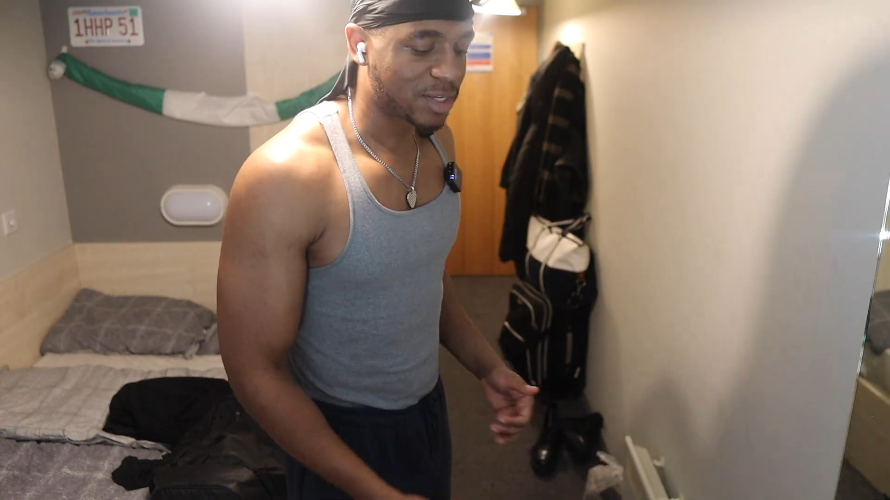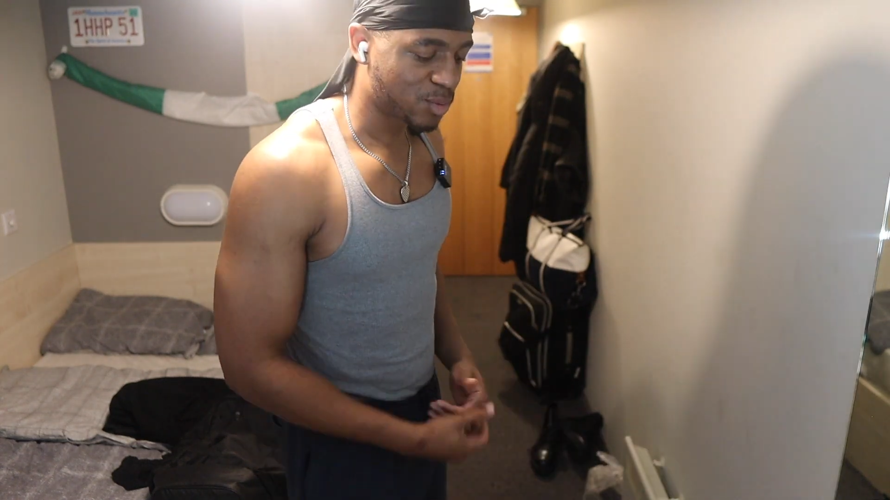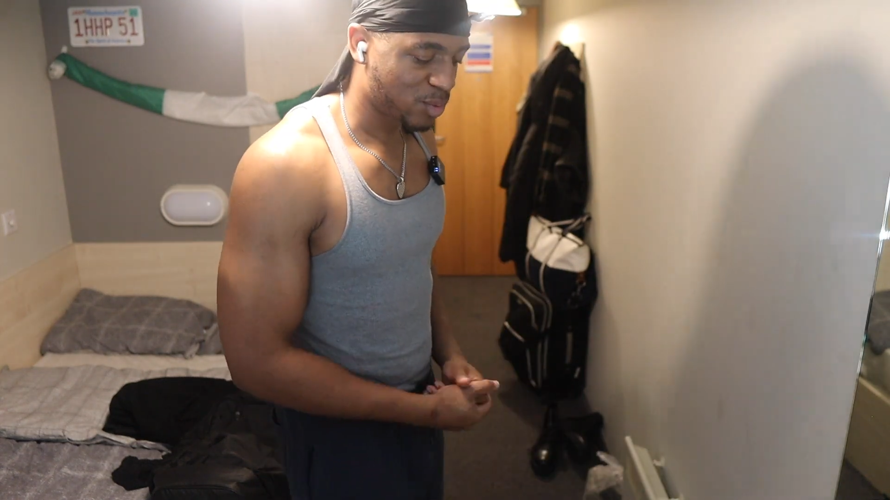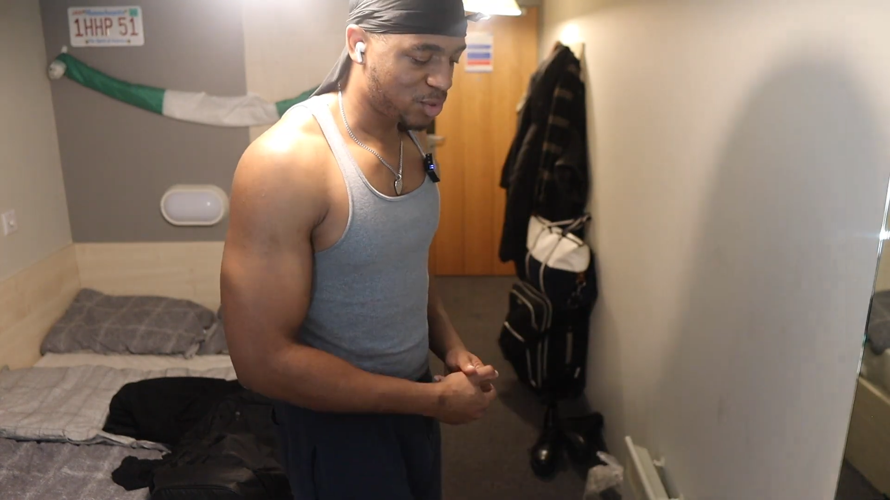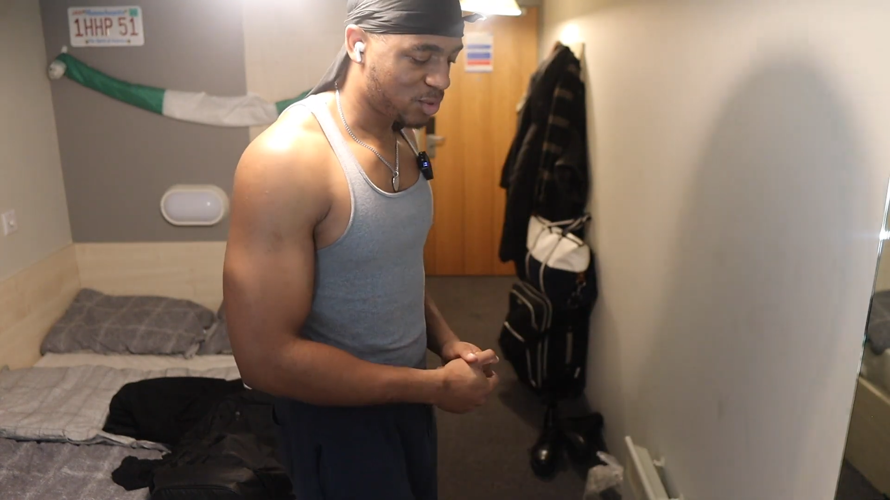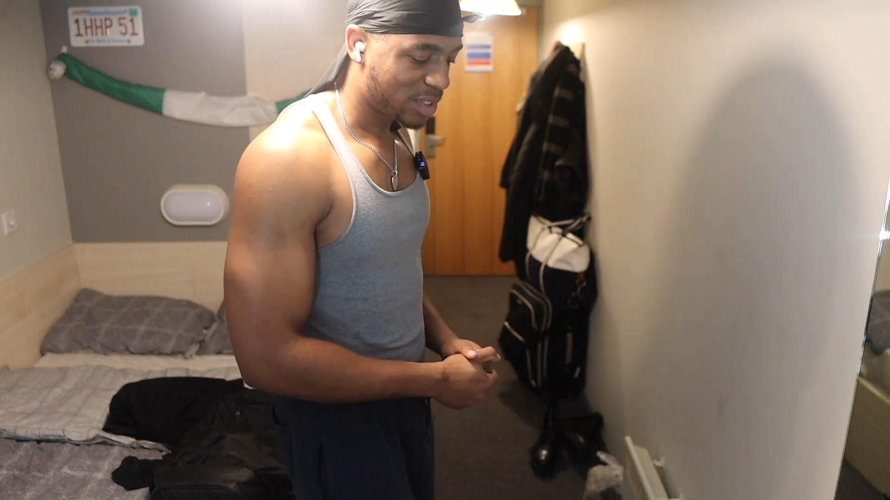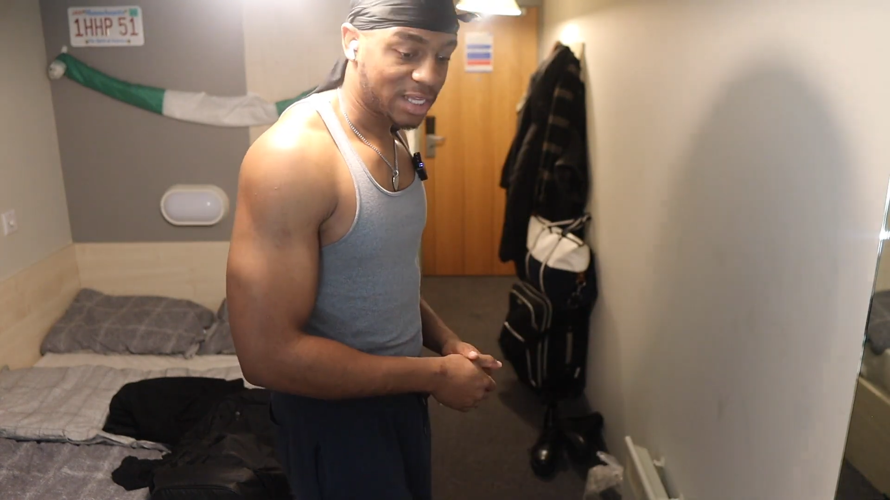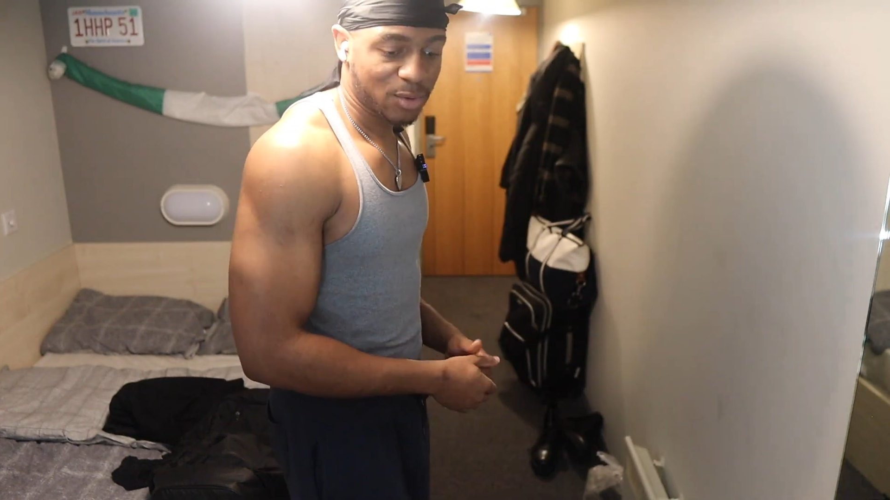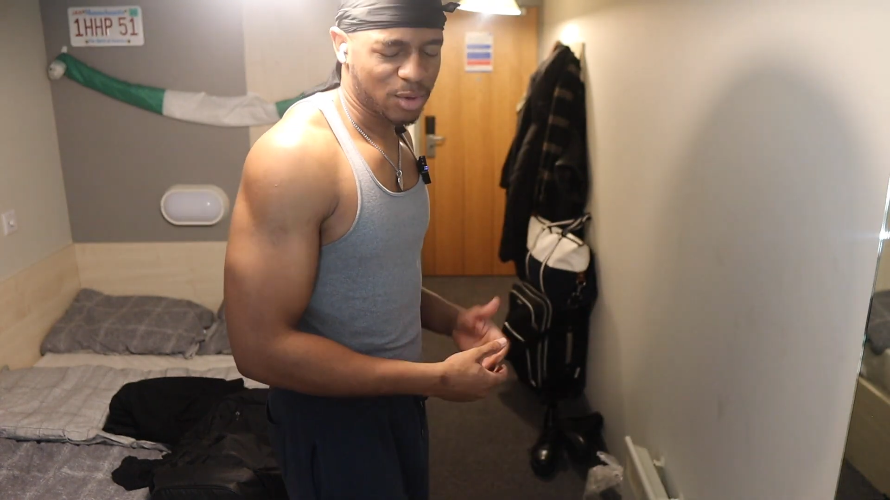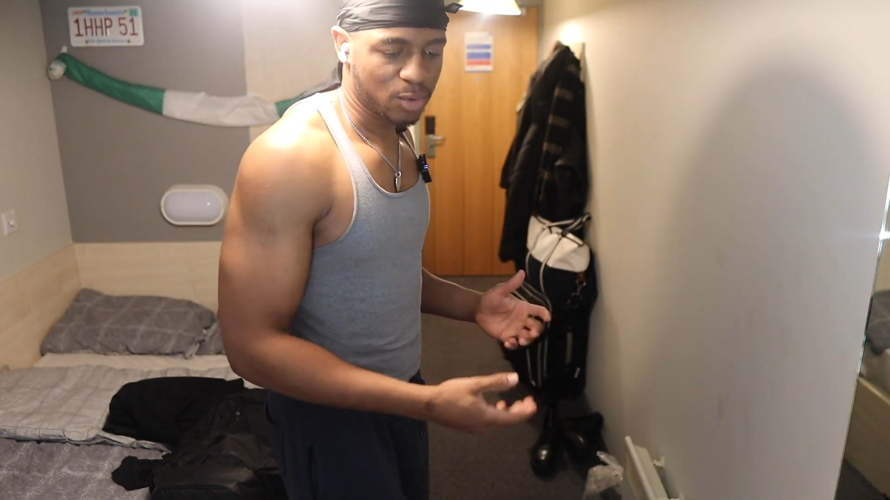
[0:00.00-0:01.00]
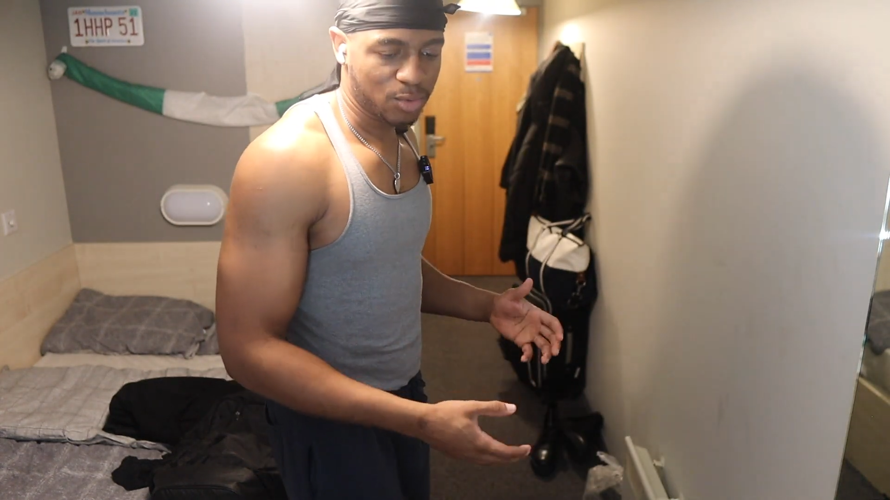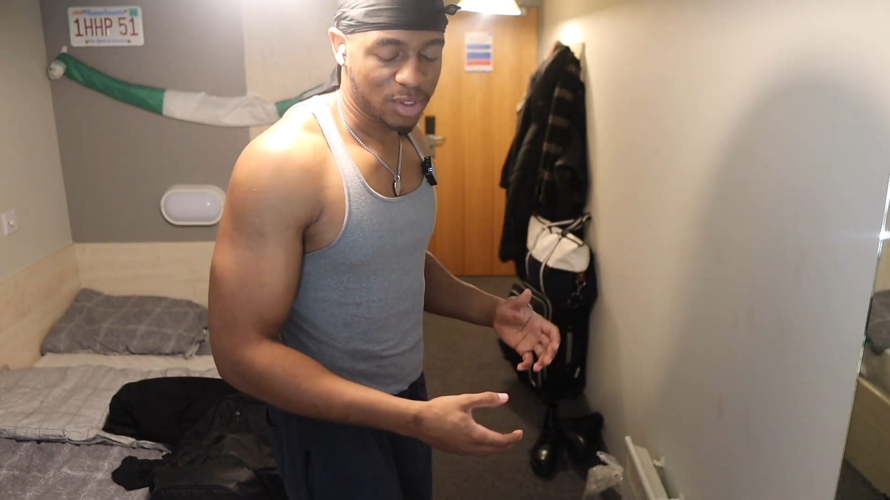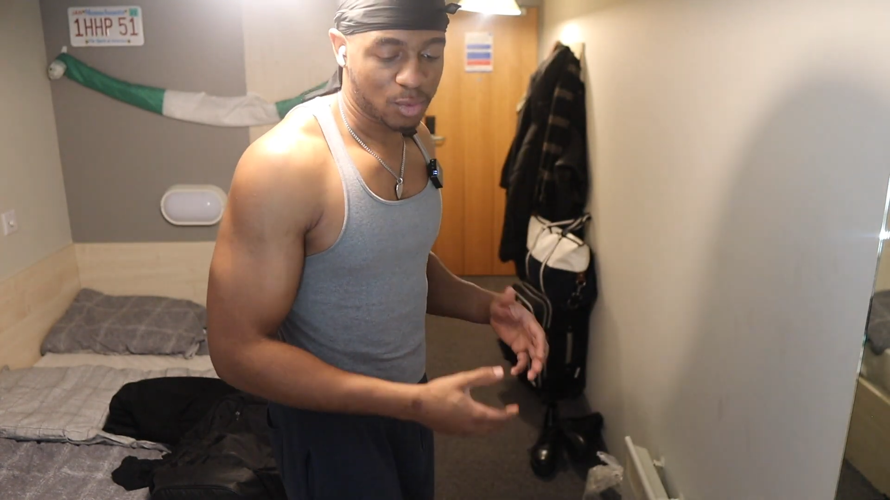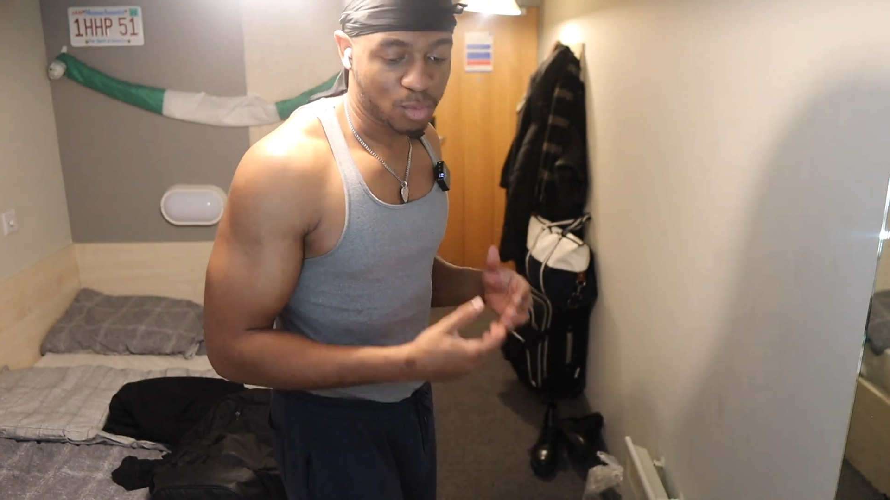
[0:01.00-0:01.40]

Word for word: That's what we're doing now that we're older,